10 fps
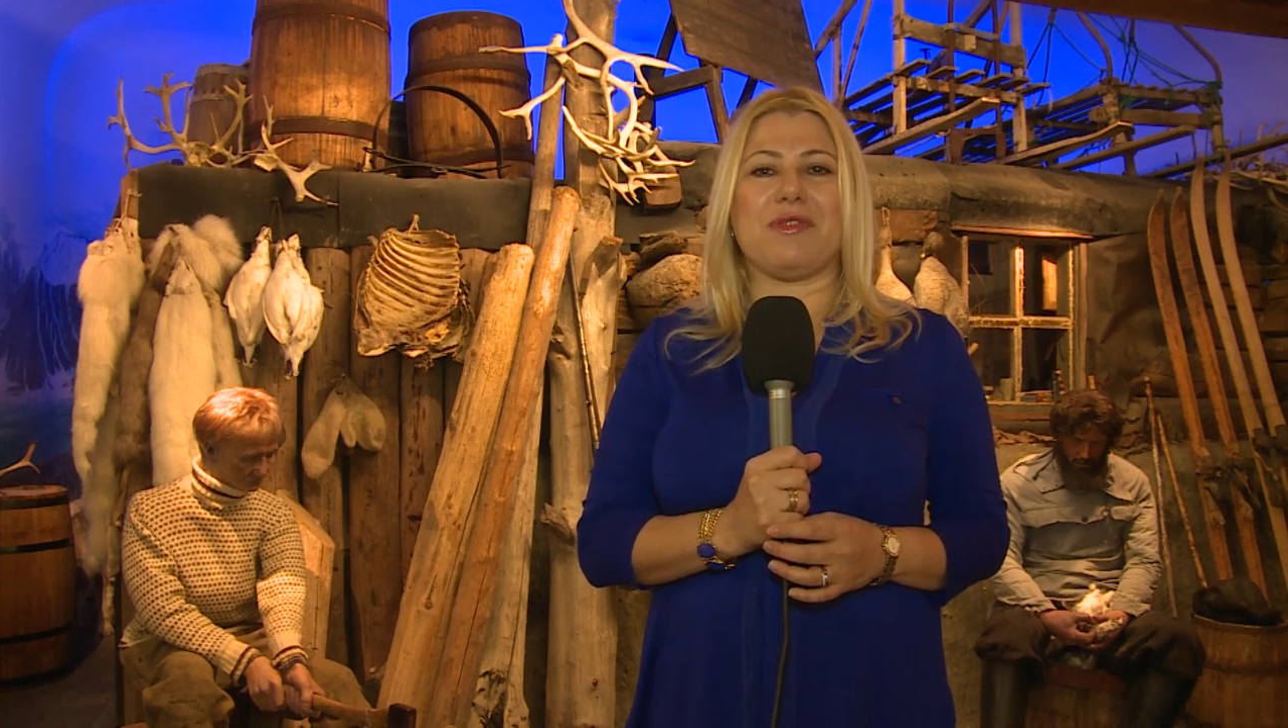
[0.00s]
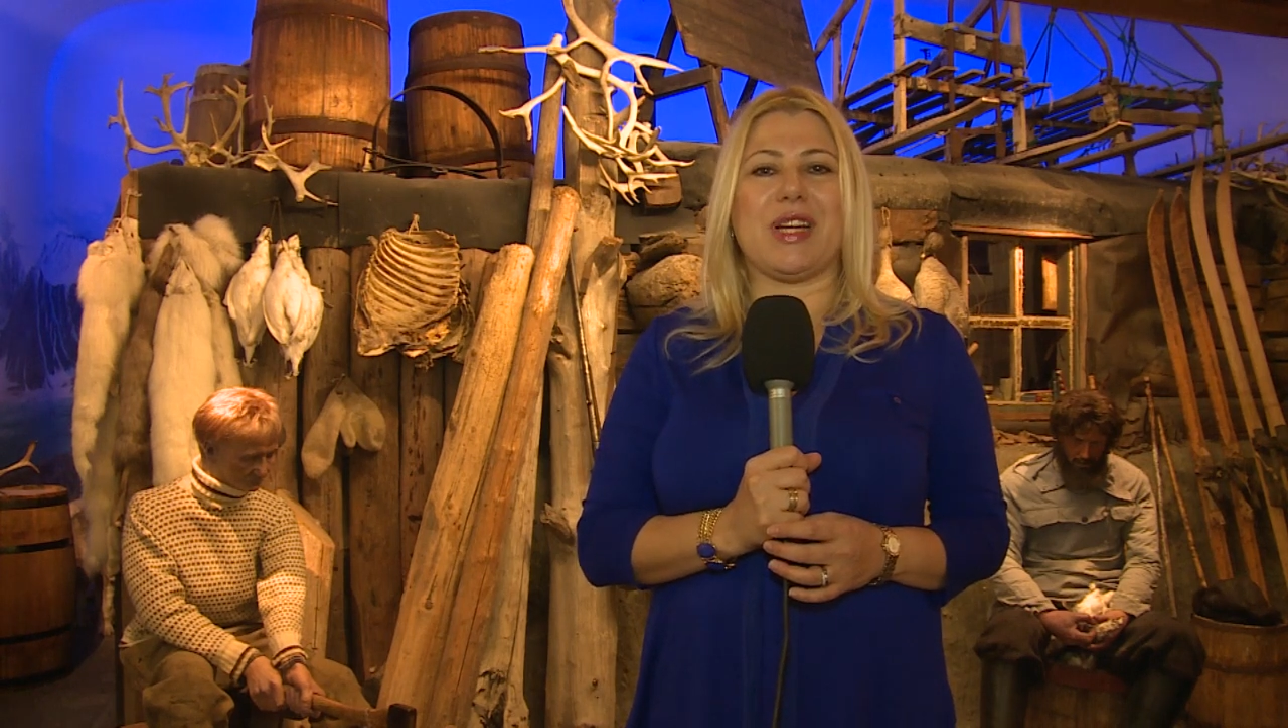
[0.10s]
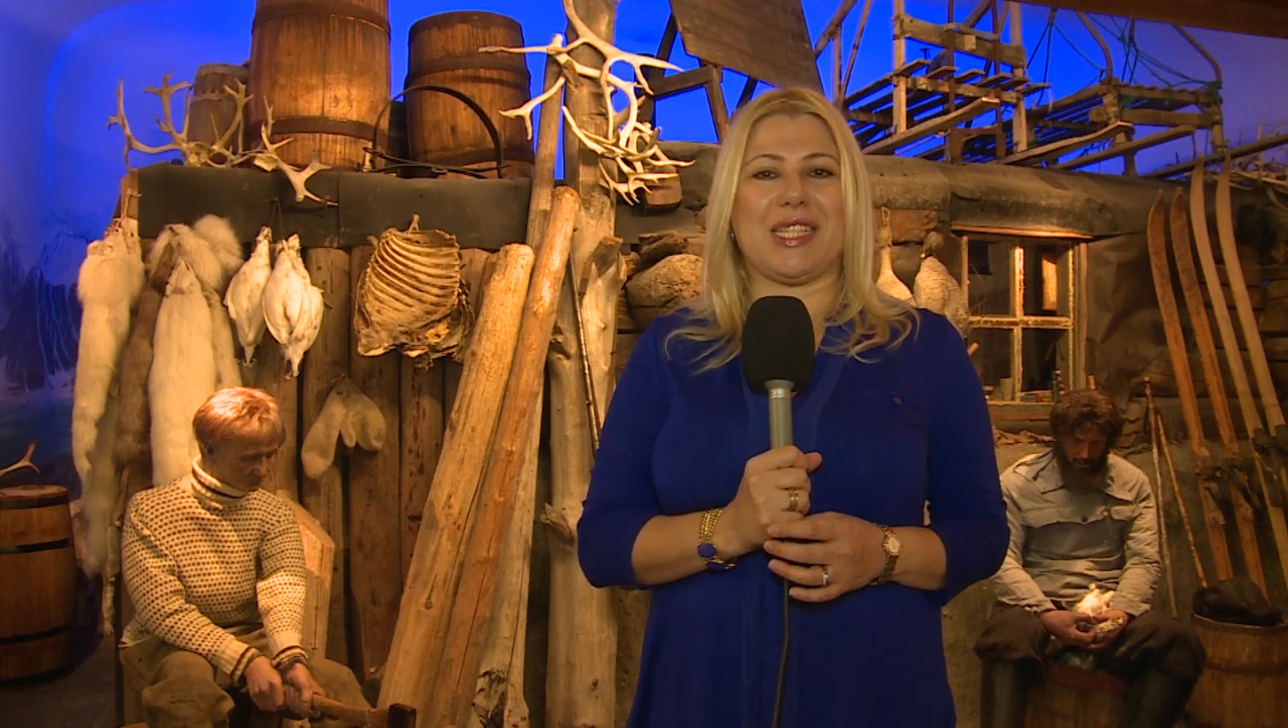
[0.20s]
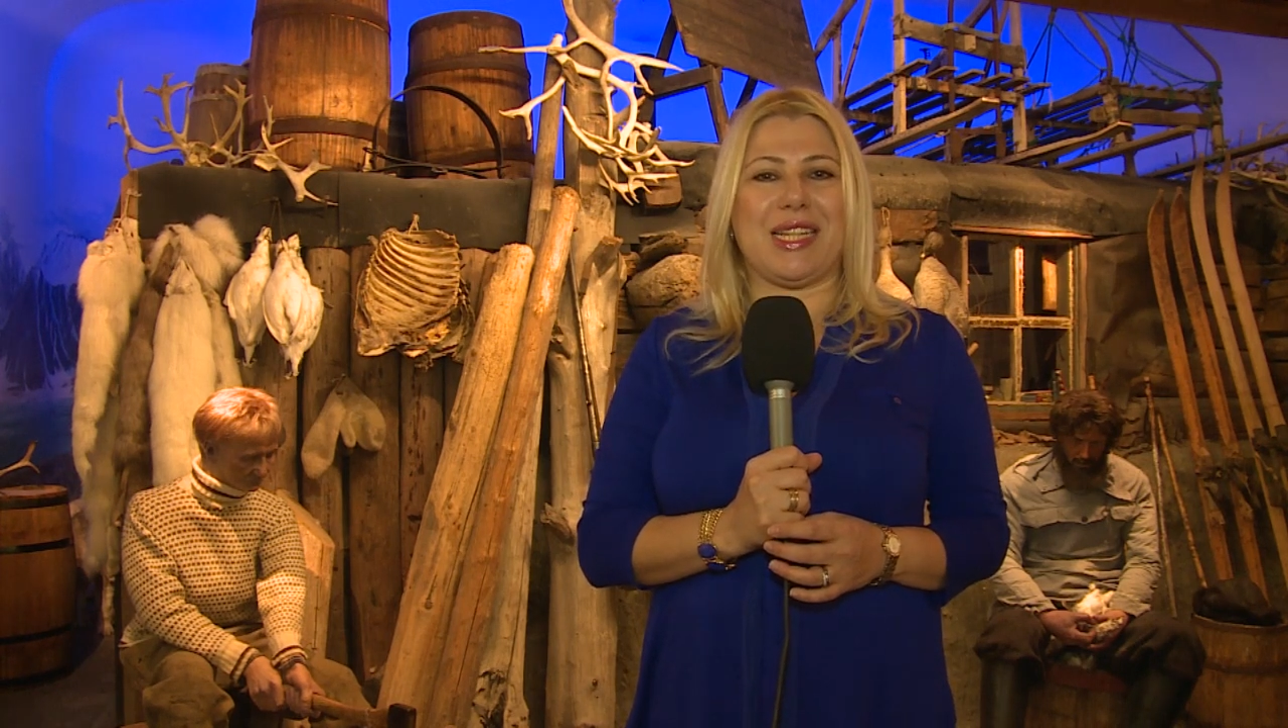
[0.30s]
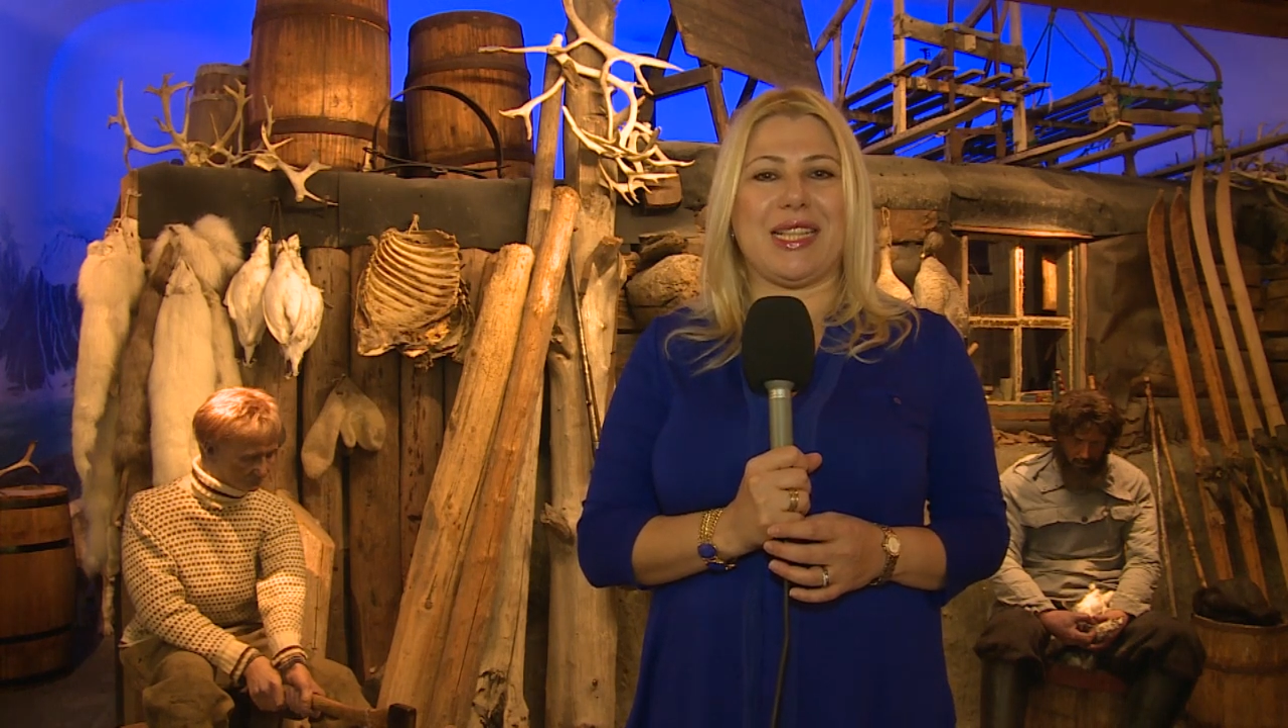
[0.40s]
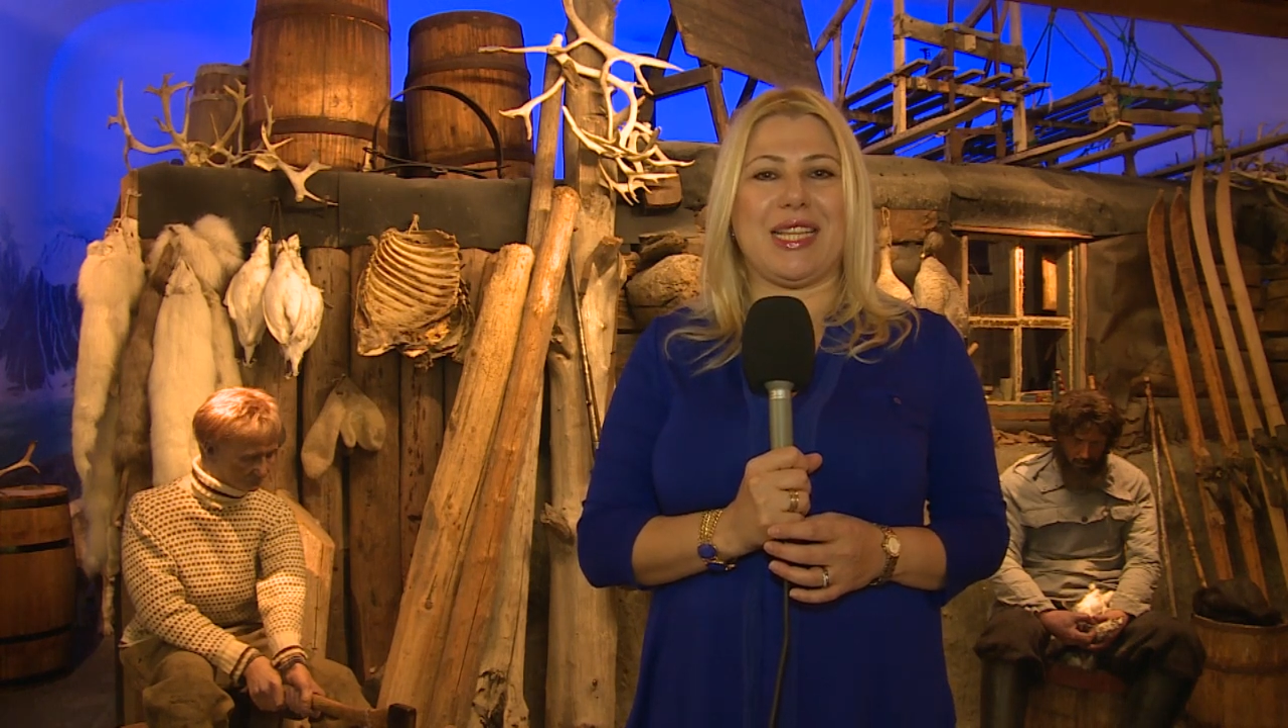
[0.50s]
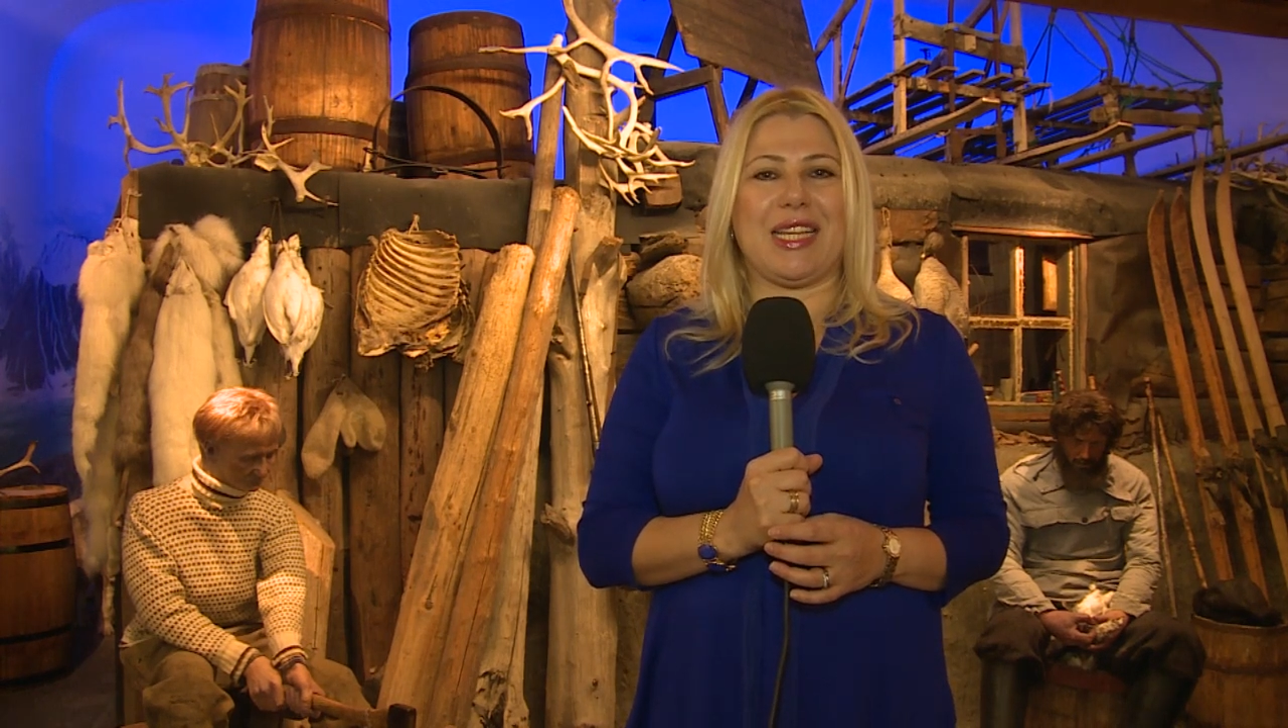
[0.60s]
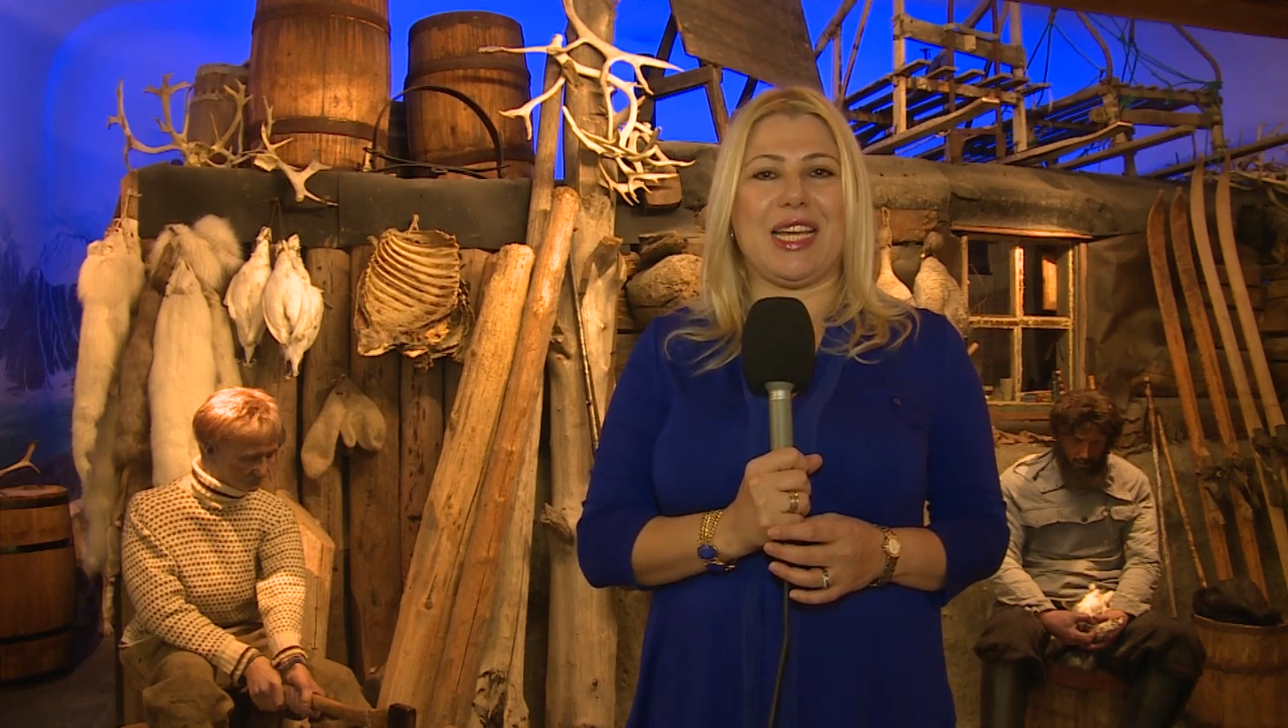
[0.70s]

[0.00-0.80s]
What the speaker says: fascinating